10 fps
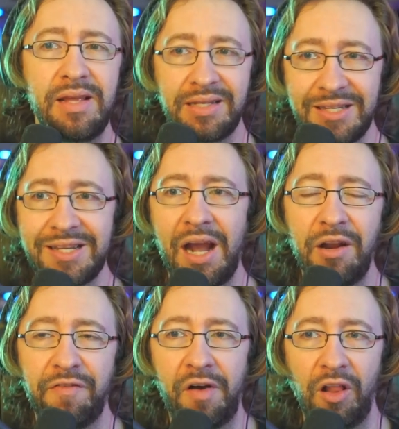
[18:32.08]
this is
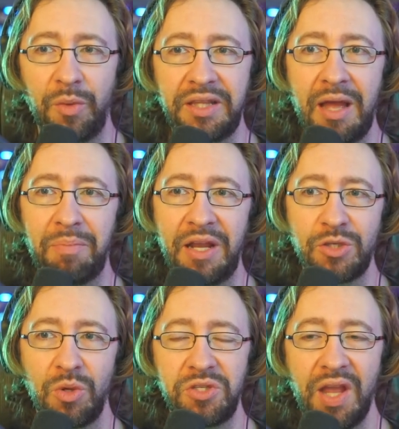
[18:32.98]
kind of following that
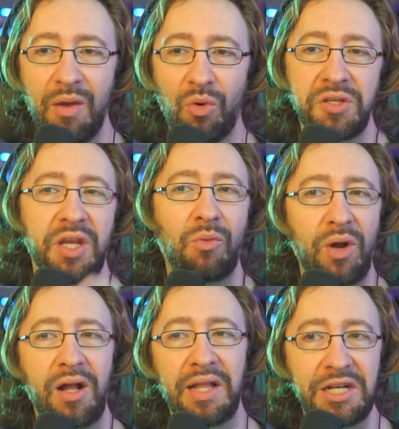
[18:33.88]
pace once again where it's like
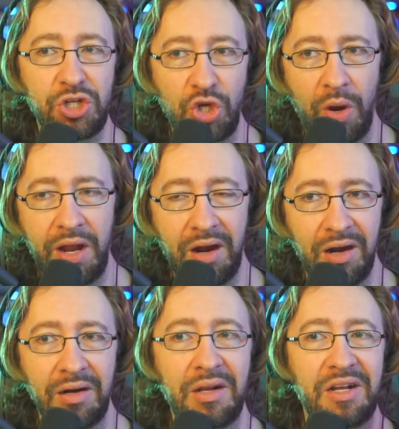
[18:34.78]
well enjoy
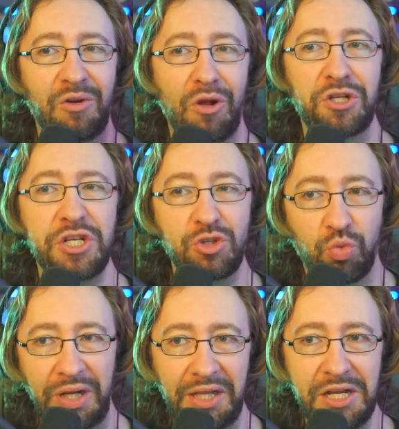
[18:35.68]
her while she's
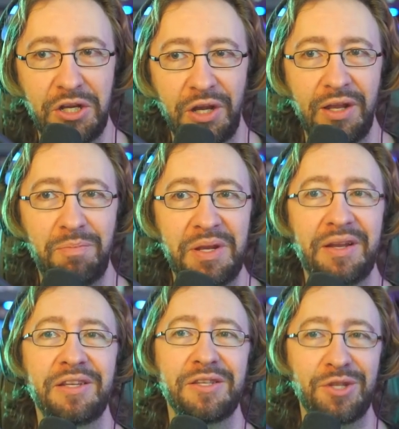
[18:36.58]
really good
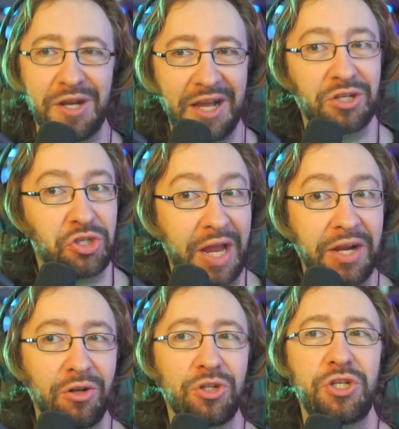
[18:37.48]
because in the next
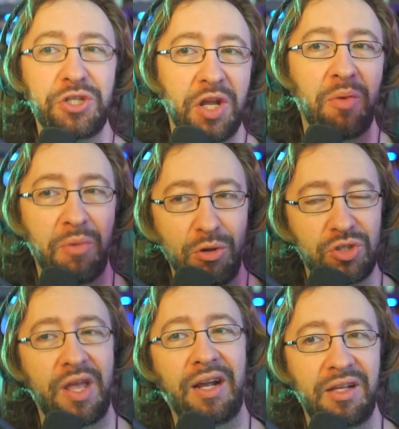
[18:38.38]
cycle she's going to
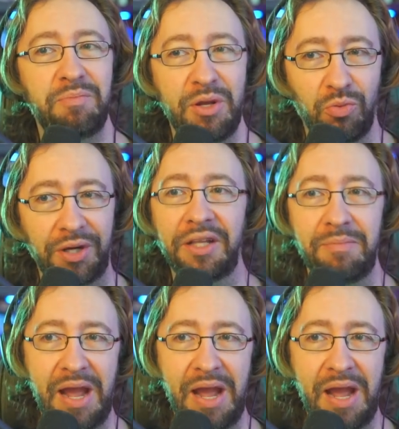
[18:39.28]
most likely be really